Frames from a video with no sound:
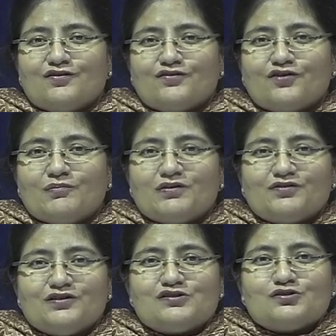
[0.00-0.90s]
from
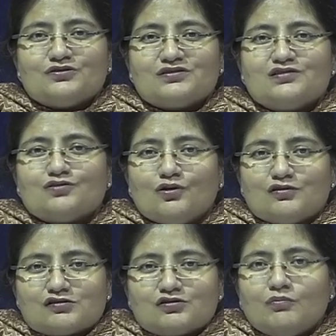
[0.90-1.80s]
different sources
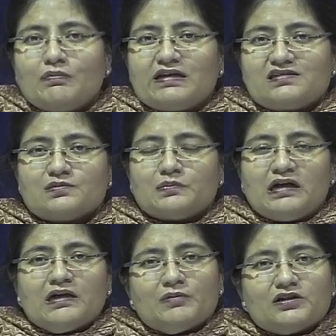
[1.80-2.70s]
also plays a
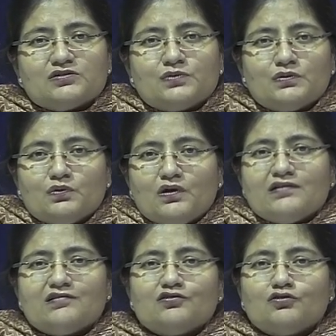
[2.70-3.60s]
part, because we want
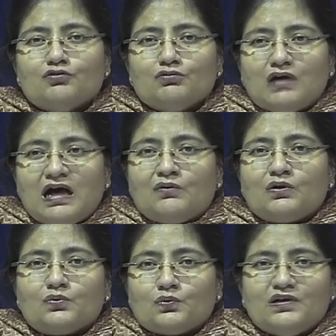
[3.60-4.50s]
our
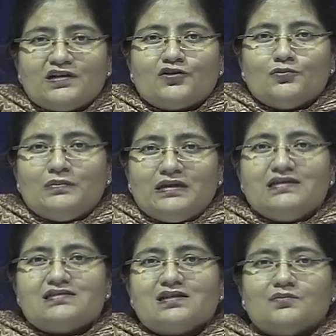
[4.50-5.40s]
work to mean
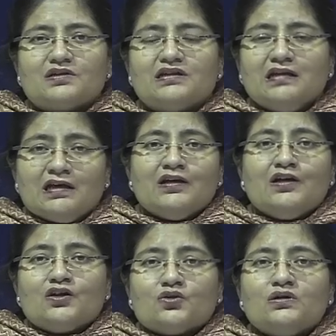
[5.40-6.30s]
something
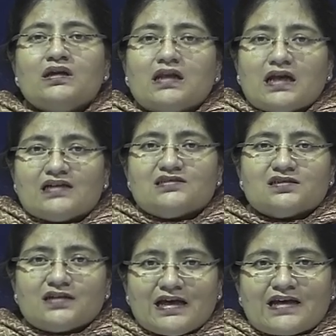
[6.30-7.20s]
to the larger
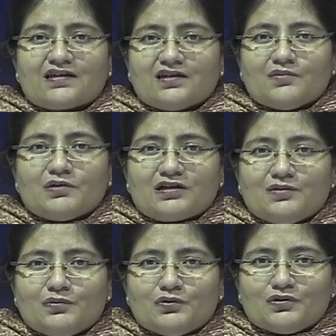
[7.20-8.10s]
academic
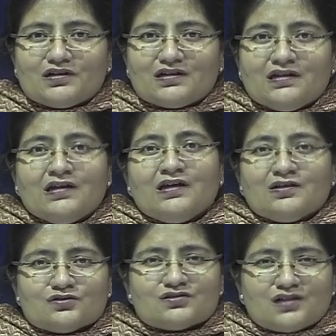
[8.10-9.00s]
community.
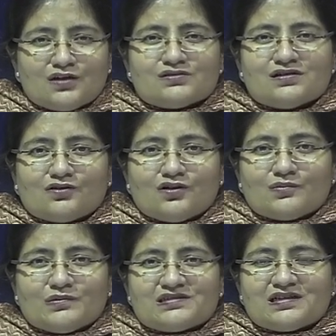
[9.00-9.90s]
So Strauss and
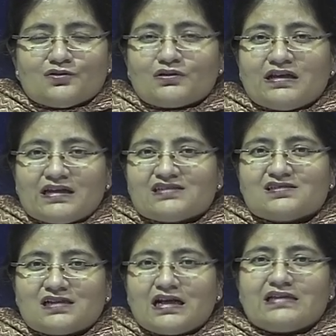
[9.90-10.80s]
Corbin said, okay,
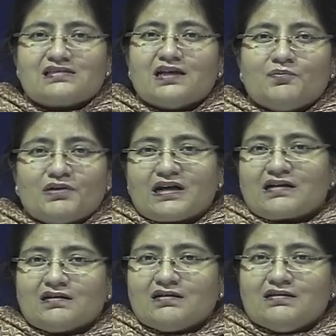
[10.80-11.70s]
let's get
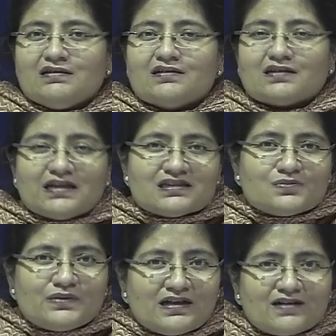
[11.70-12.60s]
practical here. Yes,
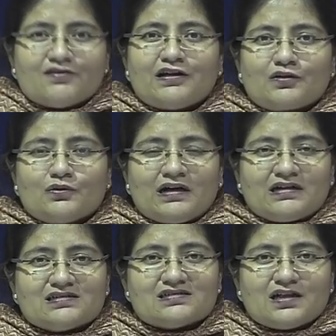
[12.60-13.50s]
we are trying to
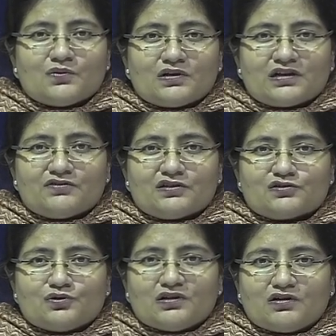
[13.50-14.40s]
understand whatever is
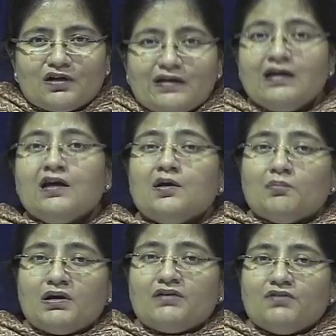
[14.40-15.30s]
going on,
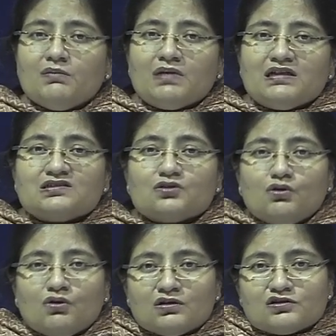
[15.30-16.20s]
but we must
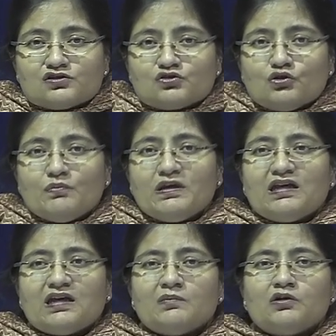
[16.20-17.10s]
also be
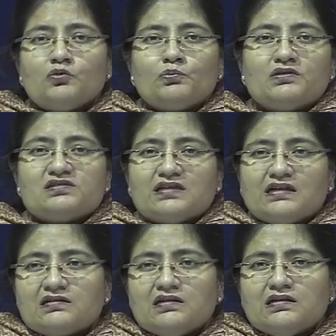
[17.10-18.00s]
able to
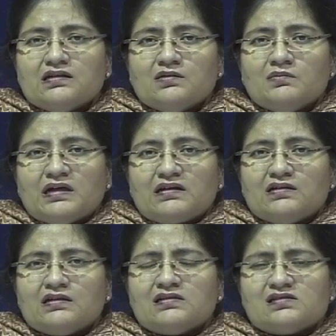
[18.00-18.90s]
present it in a manner
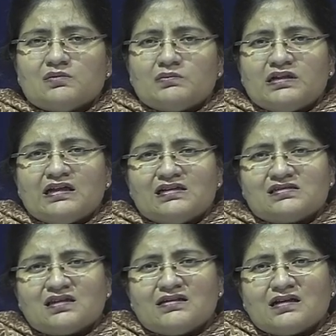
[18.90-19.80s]
that somebody else
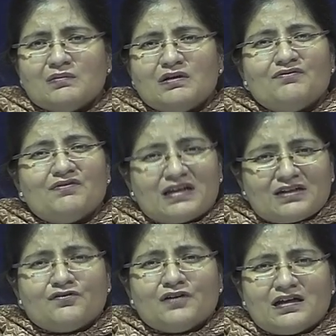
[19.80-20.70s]
can come and
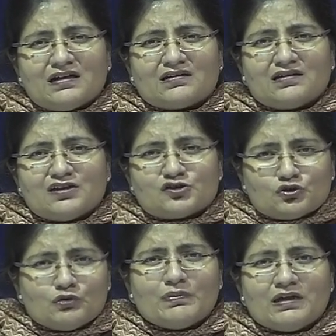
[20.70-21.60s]
verify it. They
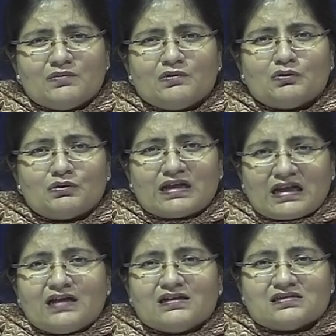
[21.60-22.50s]
should be able to tell
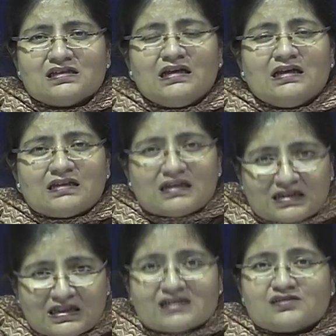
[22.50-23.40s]
us that
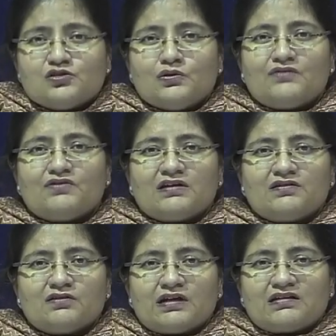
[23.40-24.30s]
yes, you have done the
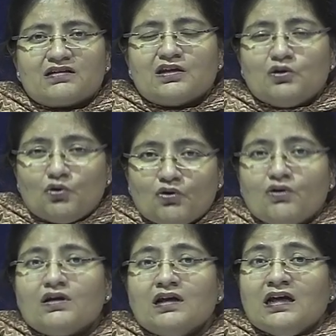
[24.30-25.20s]
right thing,
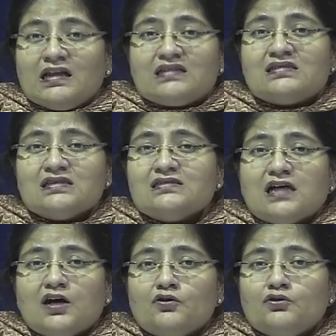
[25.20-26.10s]
or this is
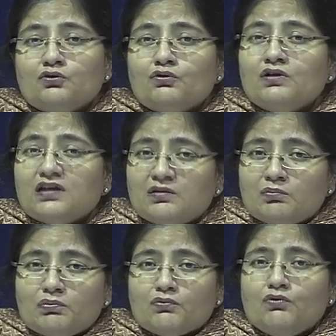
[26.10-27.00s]
how you could
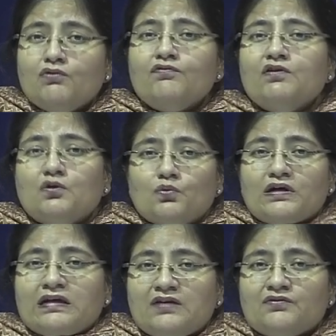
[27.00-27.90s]
improve
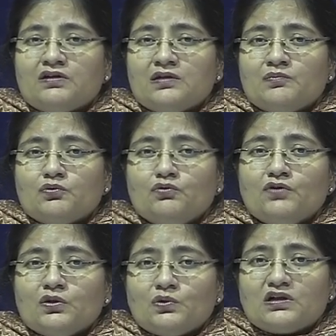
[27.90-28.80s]

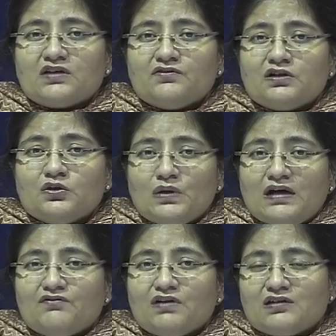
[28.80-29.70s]
on whatever you
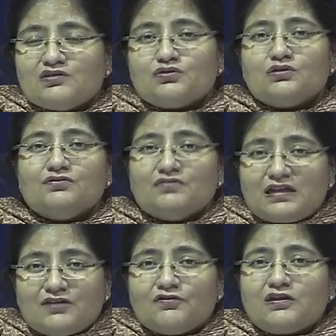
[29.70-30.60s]
have done. So the
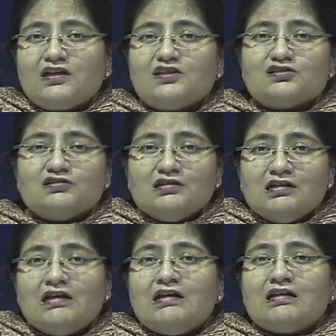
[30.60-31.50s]
verification,
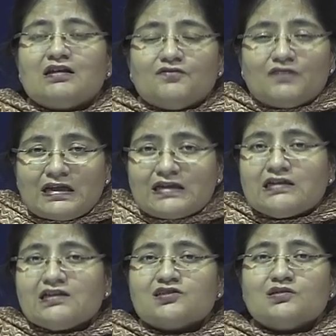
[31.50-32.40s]
the
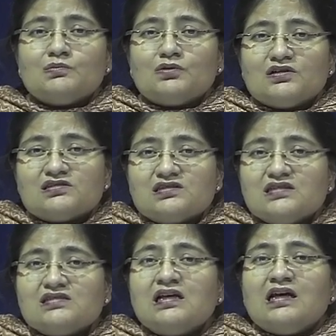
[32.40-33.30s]
validation
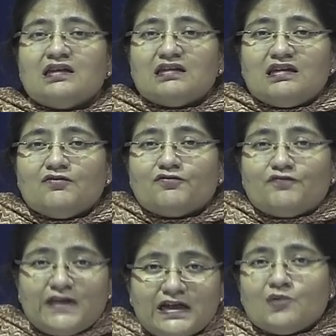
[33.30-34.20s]
process, the
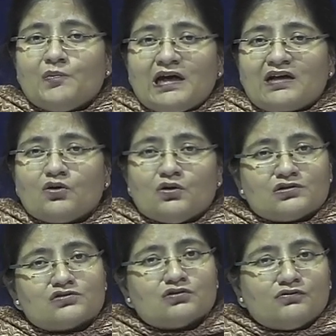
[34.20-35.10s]
feedback
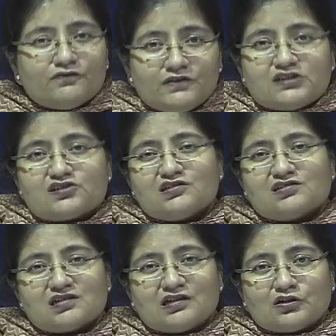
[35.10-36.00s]
also features
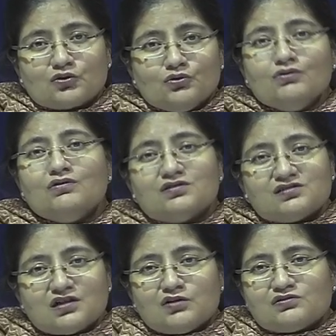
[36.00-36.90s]
into
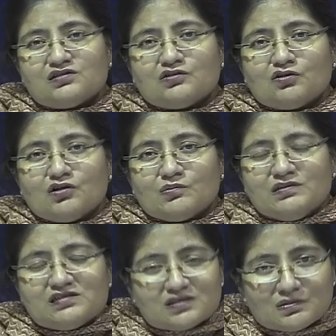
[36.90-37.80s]
Strauss and
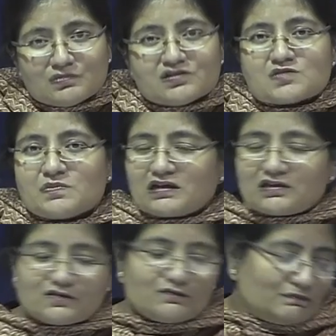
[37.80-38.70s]
Corbin's perspective,